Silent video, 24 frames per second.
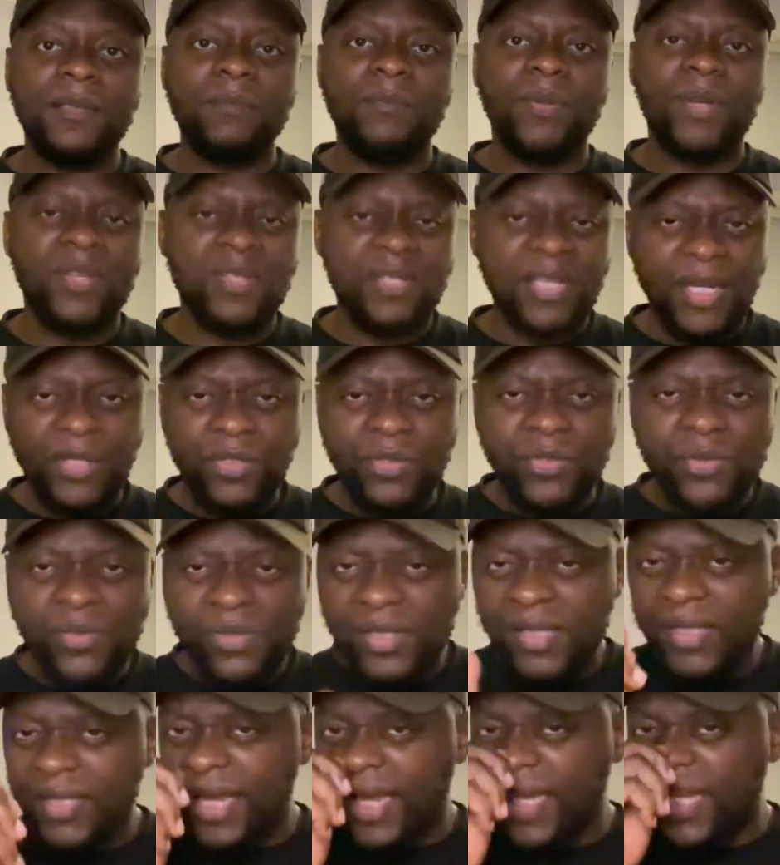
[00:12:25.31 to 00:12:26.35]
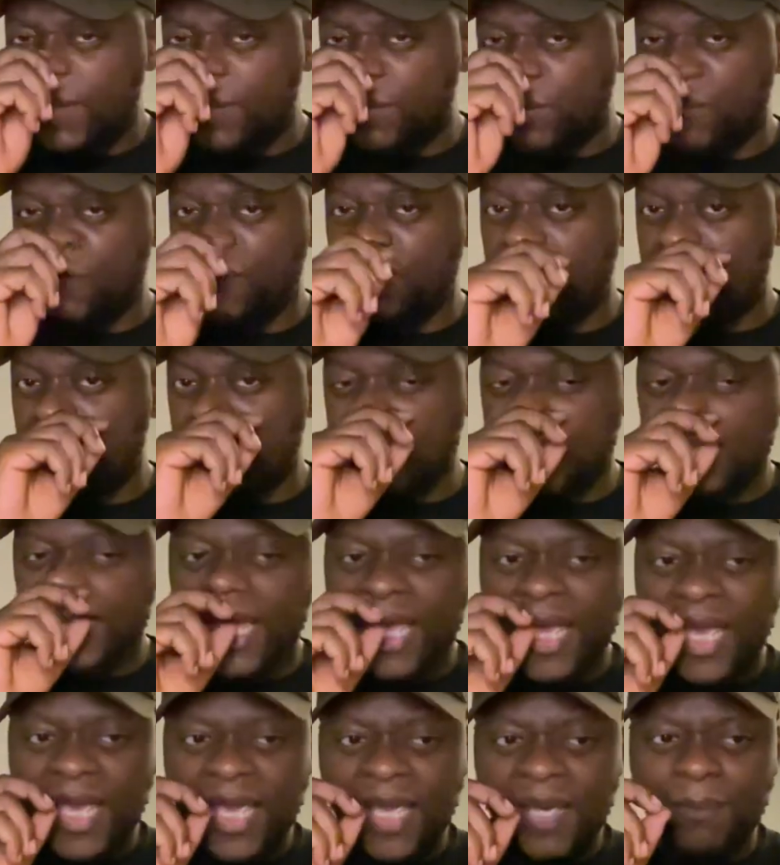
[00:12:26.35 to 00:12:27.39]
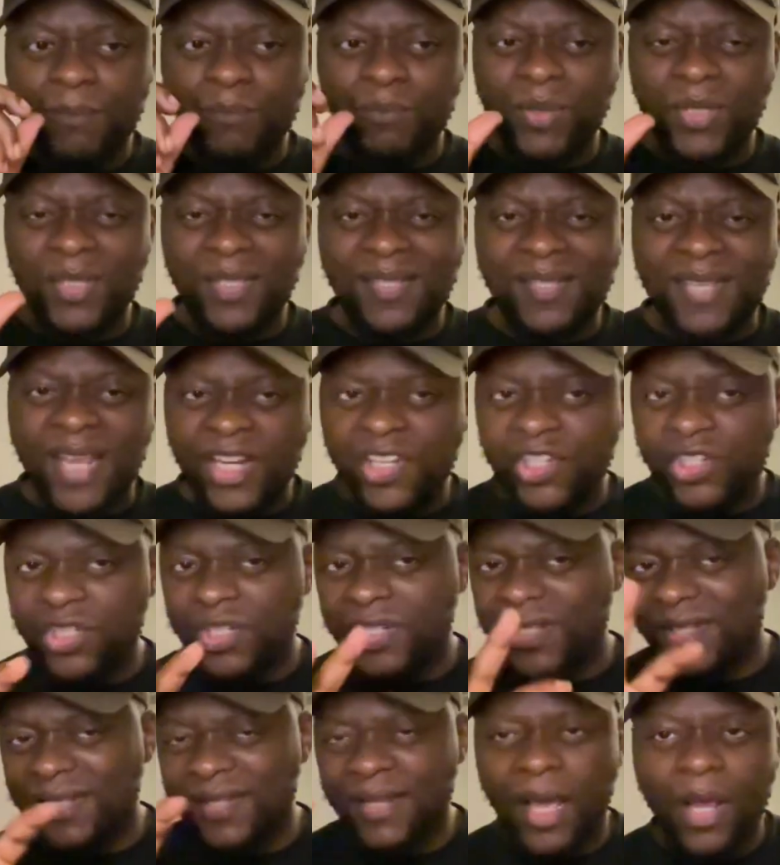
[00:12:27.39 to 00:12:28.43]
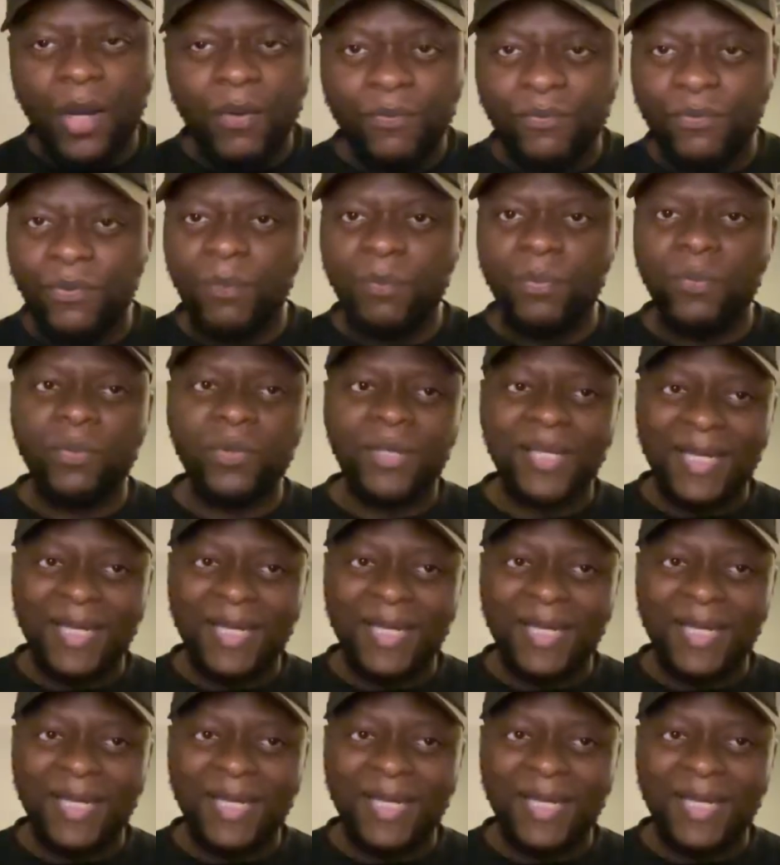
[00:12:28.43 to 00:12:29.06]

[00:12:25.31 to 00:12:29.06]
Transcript: because I do see that he prefers a possession style of football.